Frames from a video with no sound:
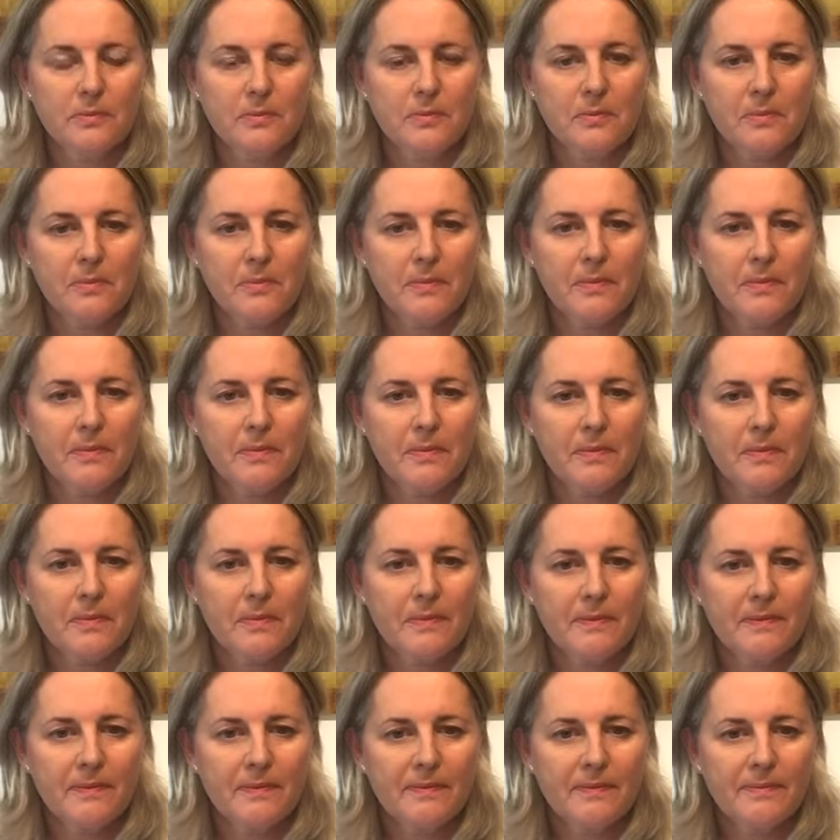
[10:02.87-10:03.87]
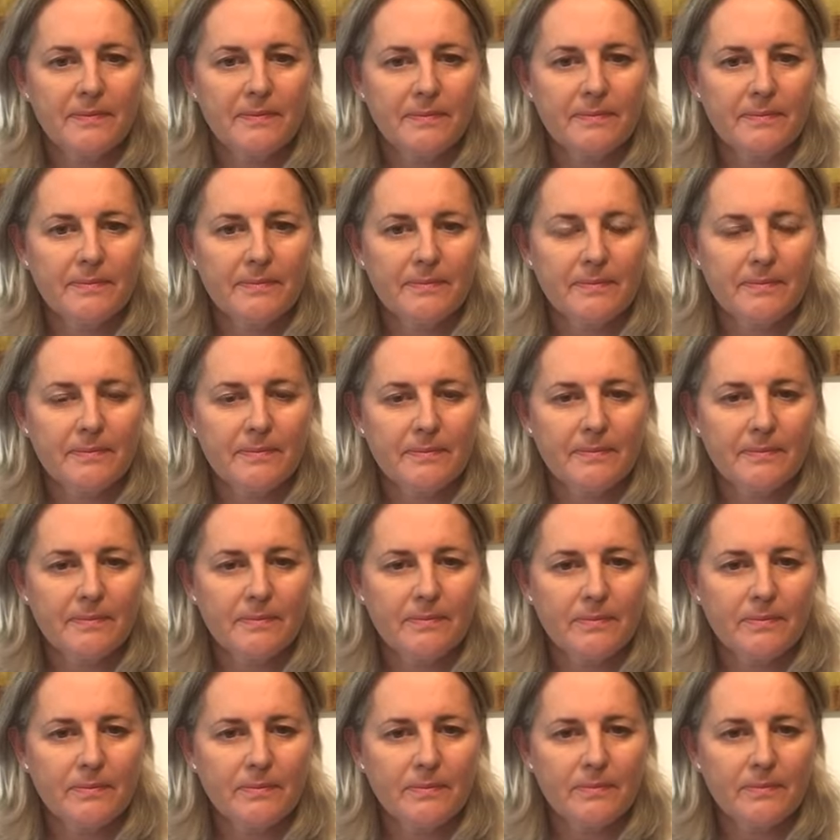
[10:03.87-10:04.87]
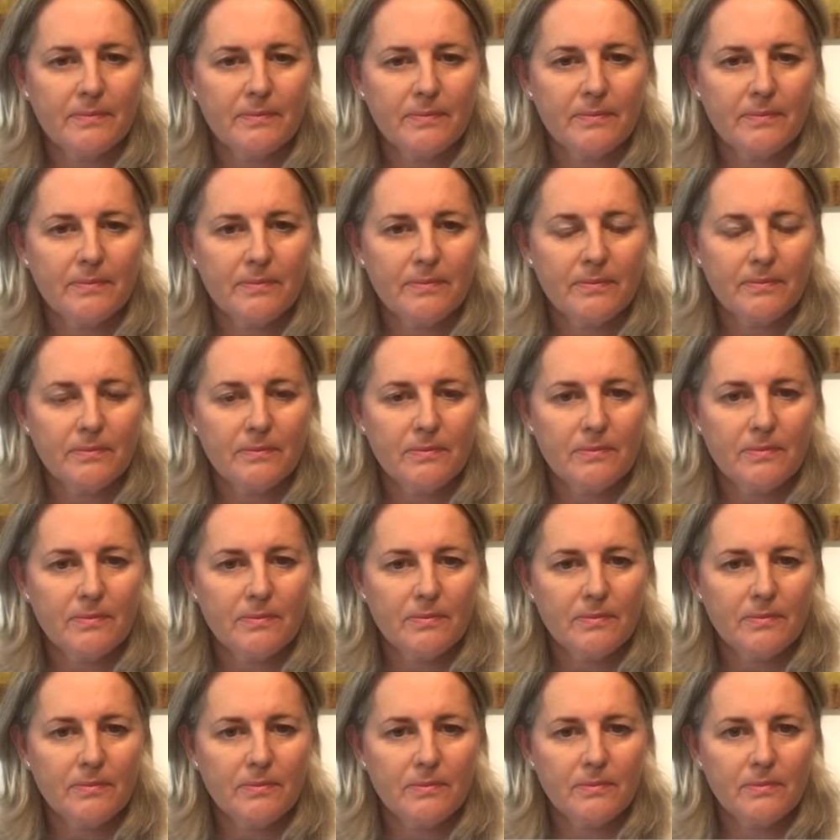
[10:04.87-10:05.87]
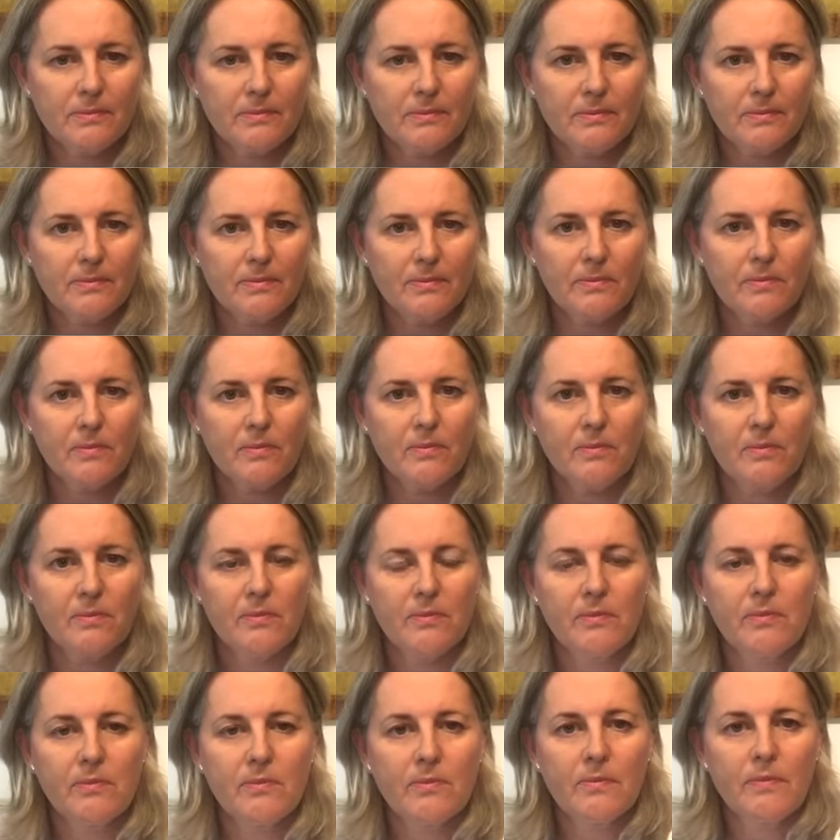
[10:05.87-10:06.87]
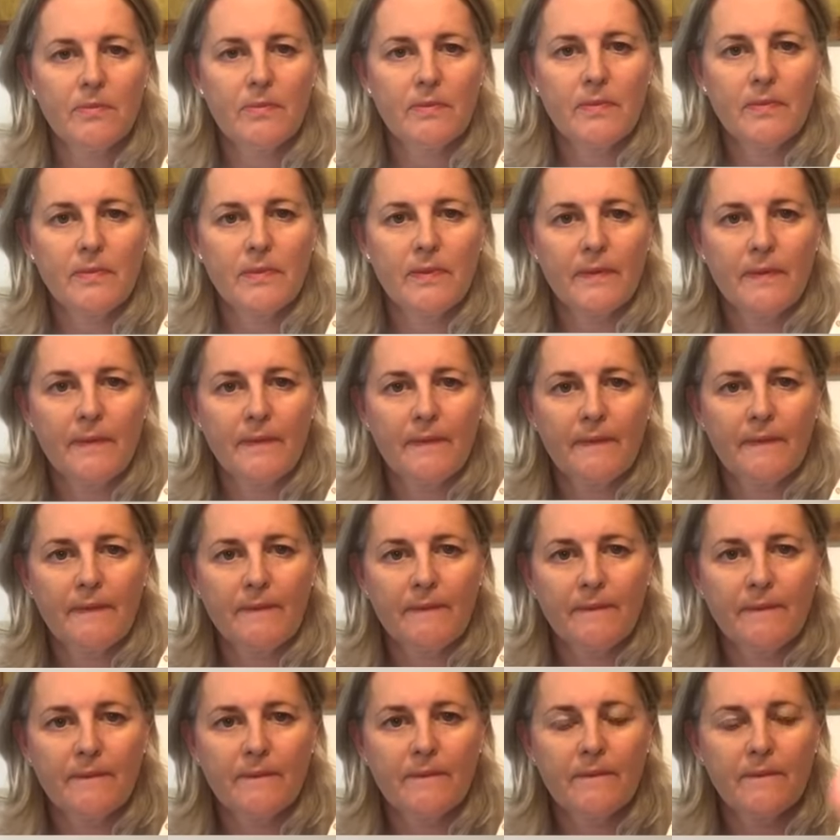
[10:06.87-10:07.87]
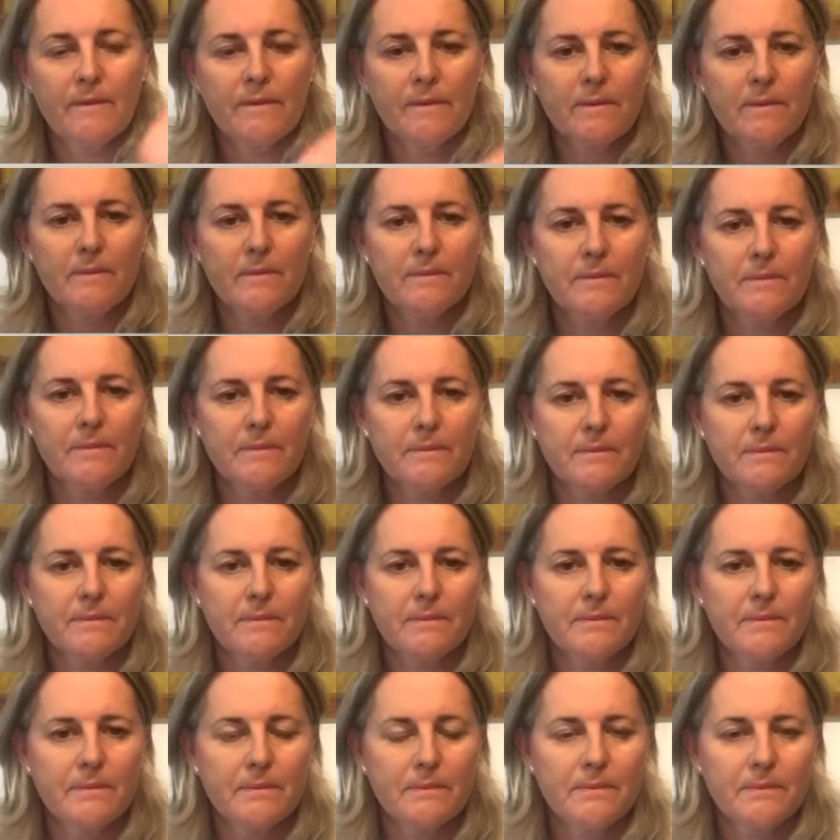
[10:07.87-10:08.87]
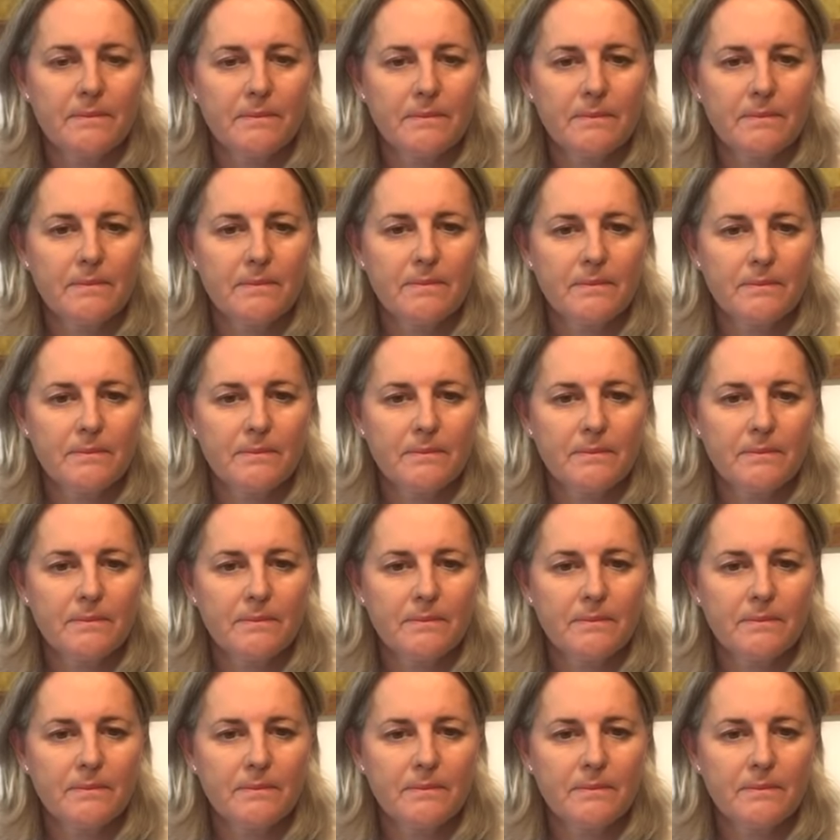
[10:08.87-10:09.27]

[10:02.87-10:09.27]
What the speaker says: The person shown says nothing.